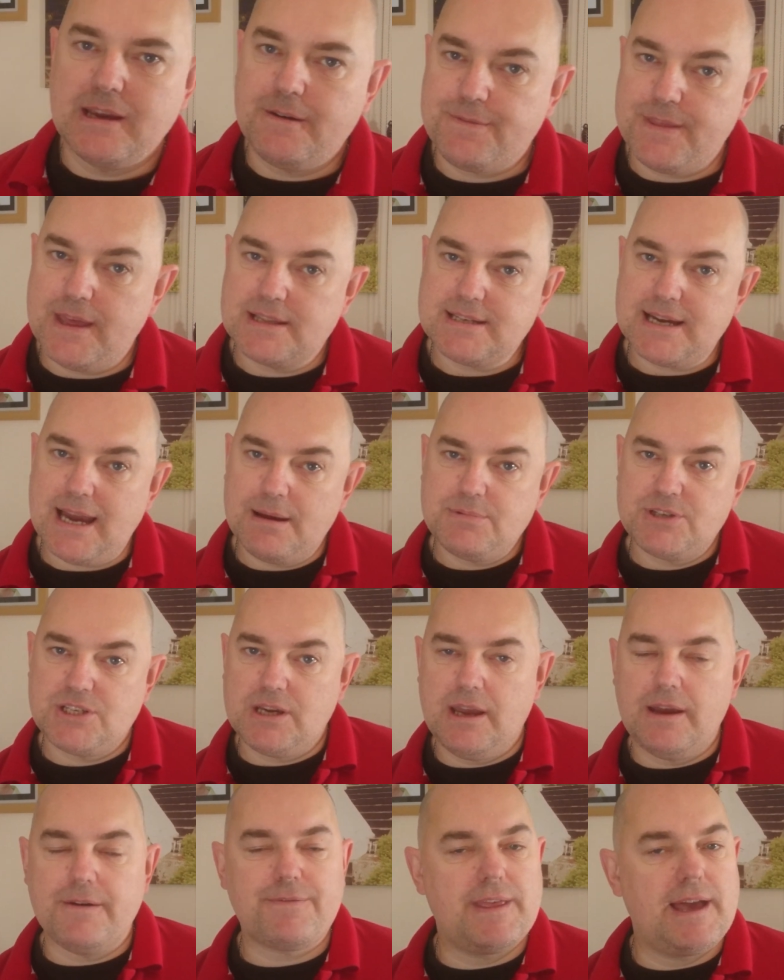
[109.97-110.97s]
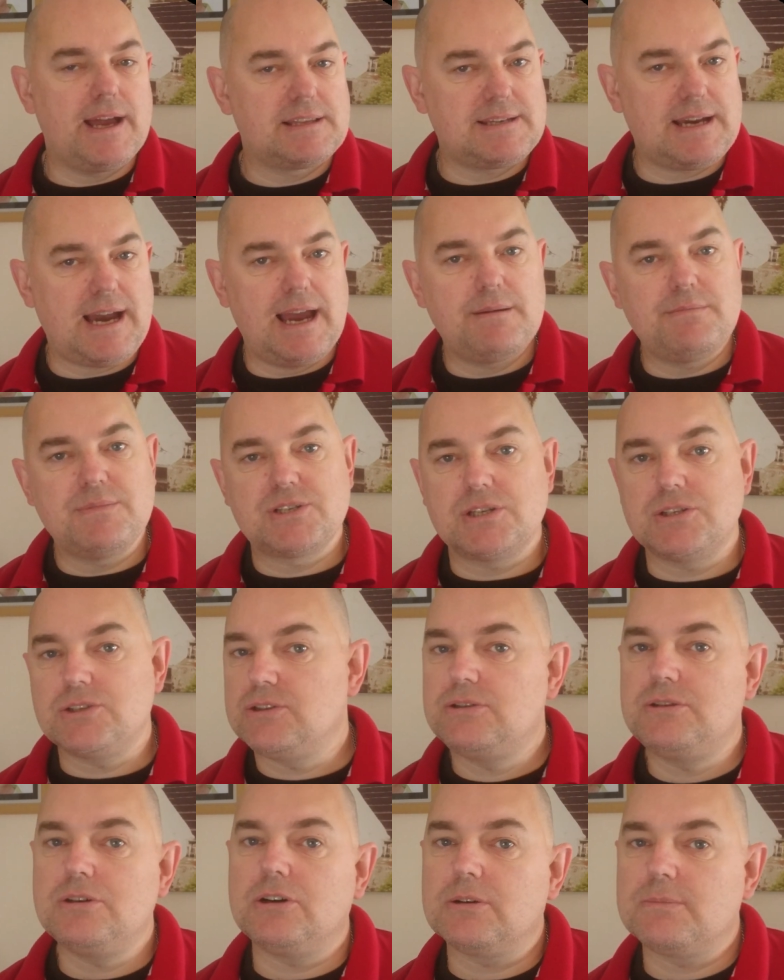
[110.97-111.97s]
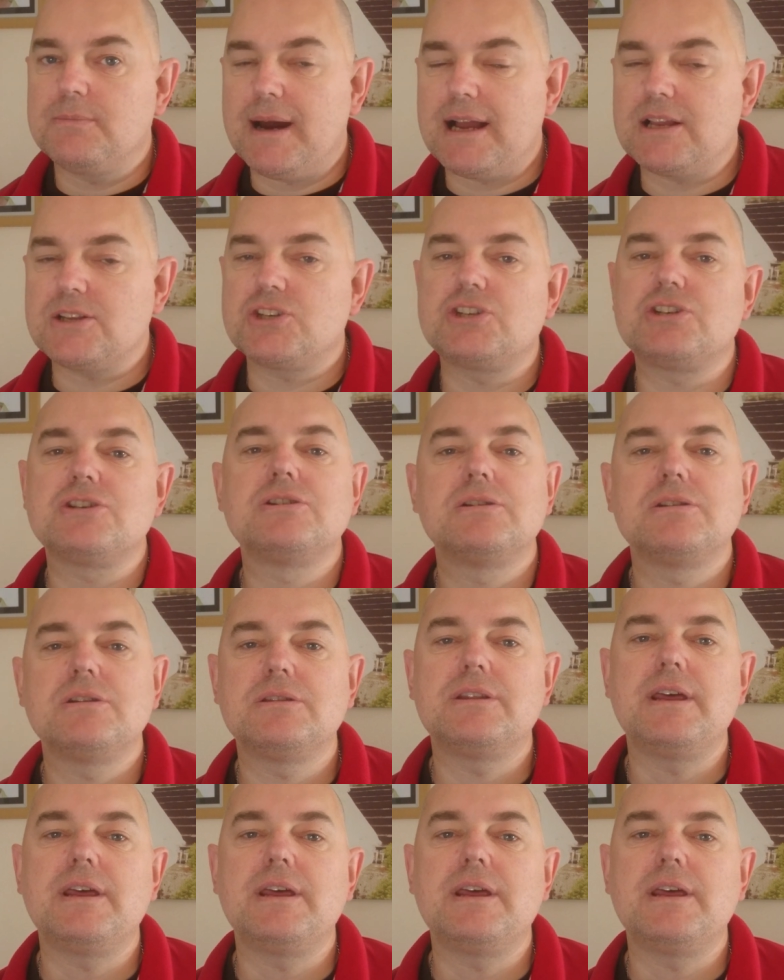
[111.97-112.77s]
If their times don't match,